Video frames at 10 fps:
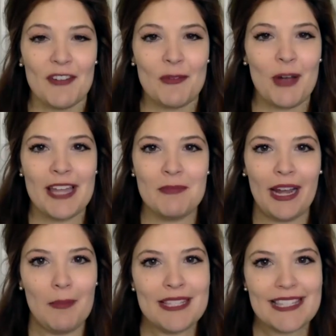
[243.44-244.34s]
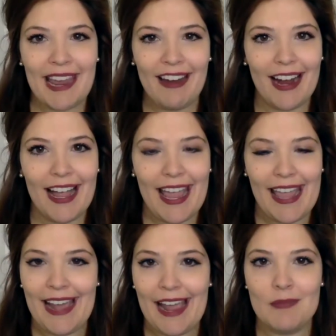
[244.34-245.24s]
My name is Kara,
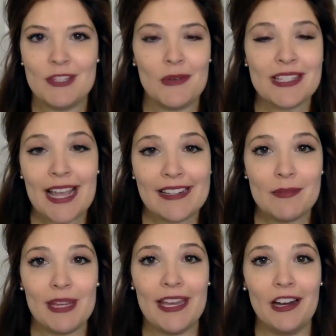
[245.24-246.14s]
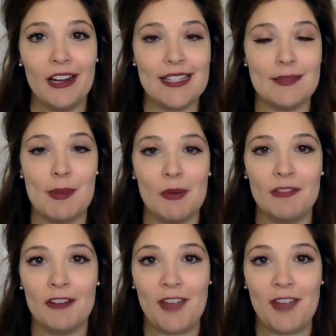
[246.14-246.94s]
and I am so excited to be here as a member of our